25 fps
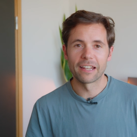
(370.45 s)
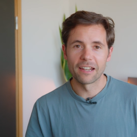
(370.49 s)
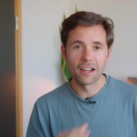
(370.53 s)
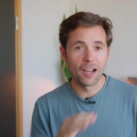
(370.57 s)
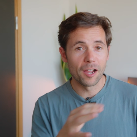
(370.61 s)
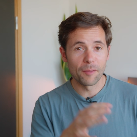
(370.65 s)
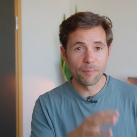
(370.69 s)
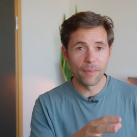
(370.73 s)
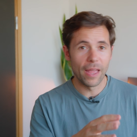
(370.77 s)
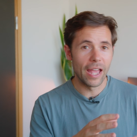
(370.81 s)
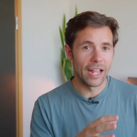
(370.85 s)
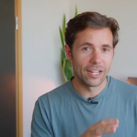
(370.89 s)
And
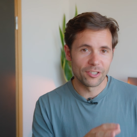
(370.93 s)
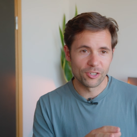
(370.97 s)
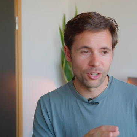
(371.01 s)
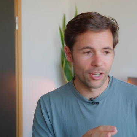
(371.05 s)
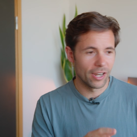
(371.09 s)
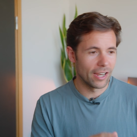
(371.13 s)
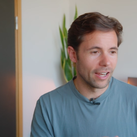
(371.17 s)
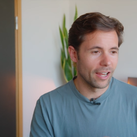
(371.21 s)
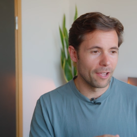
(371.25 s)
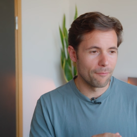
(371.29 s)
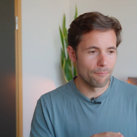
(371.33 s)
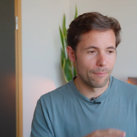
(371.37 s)
I'm there
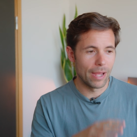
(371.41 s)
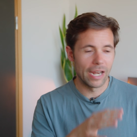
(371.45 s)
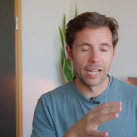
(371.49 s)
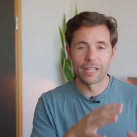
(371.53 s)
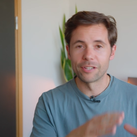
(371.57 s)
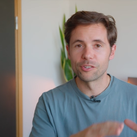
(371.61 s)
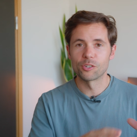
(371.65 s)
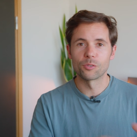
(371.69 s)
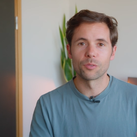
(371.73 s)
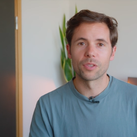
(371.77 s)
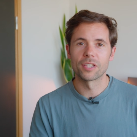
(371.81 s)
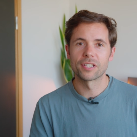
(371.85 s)
trying to like
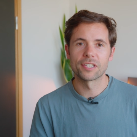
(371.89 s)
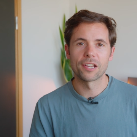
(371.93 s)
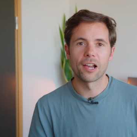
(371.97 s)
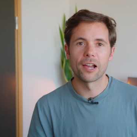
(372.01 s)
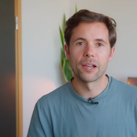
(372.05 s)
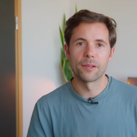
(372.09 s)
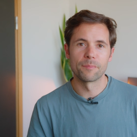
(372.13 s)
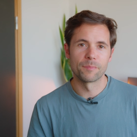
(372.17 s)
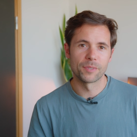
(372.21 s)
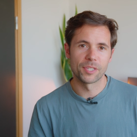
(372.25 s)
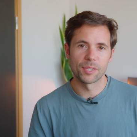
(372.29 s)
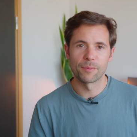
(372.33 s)
manage all the
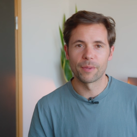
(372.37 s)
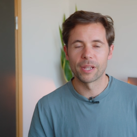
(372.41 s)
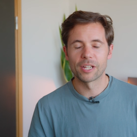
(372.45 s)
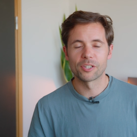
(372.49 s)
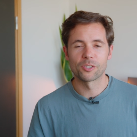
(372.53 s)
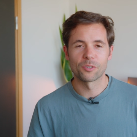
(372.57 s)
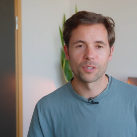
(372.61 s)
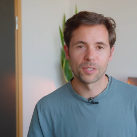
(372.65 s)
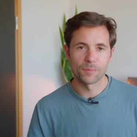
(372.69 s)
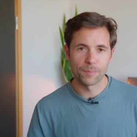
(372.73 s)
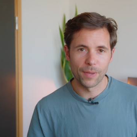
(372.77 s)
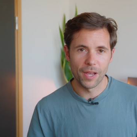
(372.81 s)
times to
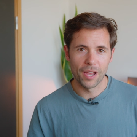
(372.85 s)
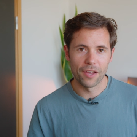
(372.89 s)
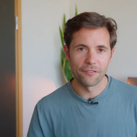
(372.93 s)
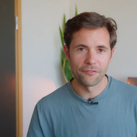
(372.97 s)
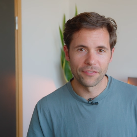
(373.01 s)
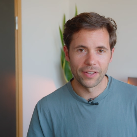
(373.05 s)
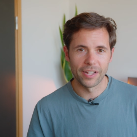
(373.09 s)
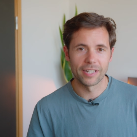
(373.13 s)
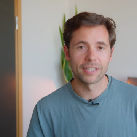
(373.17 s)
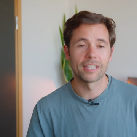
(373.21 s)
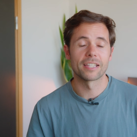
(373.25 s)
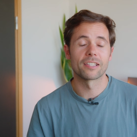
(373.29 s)
make sure it's
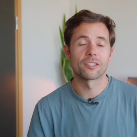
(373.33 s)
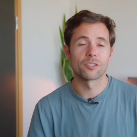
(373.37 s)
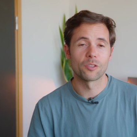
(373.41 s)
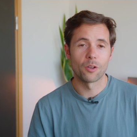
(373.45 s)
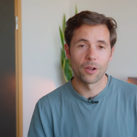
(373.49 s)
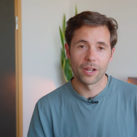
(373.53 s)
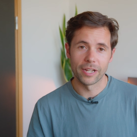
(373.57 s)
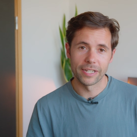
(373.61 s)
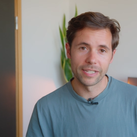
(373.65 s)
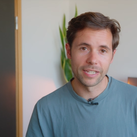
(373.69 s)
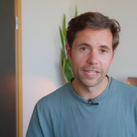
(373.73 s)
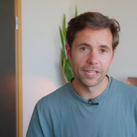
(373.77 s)
perfect. It's
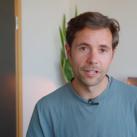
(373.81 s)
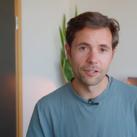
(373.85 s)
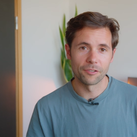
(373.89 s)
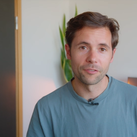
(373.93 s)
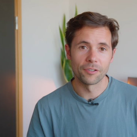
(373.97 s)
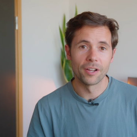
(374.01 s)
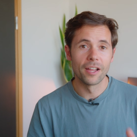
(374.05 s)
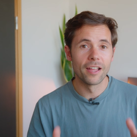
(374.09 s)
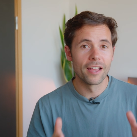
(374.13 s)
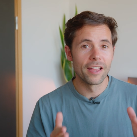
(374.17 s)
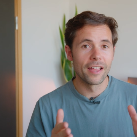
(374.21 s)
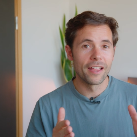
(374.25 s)
not
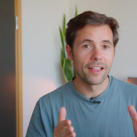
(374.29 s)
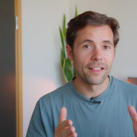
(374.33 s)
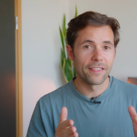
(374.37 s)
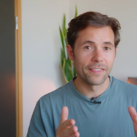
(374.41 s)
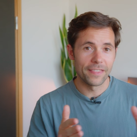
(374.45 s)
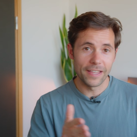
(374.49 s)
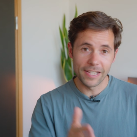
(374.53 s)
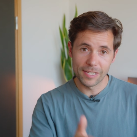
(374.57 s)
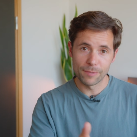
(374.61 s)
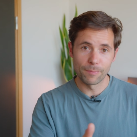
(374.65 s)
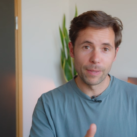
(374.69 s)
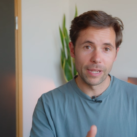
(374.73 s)
ideal.
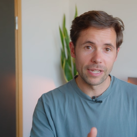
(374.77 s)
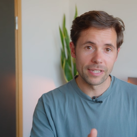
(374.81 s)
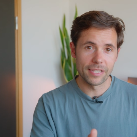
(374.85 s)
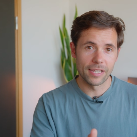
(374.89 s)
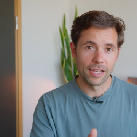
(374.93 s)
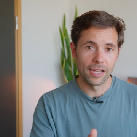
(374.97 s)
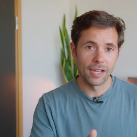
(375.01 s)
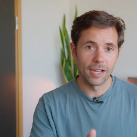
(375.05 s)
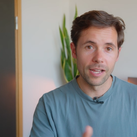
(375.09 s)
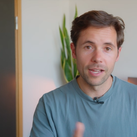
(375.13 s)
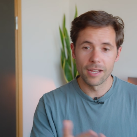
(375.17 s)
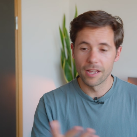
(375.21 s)
This
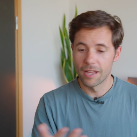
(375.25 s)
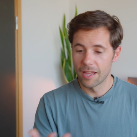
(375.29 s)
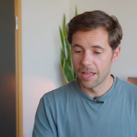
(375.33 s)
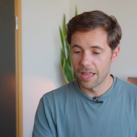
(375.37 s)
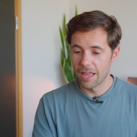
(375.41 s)
mixer,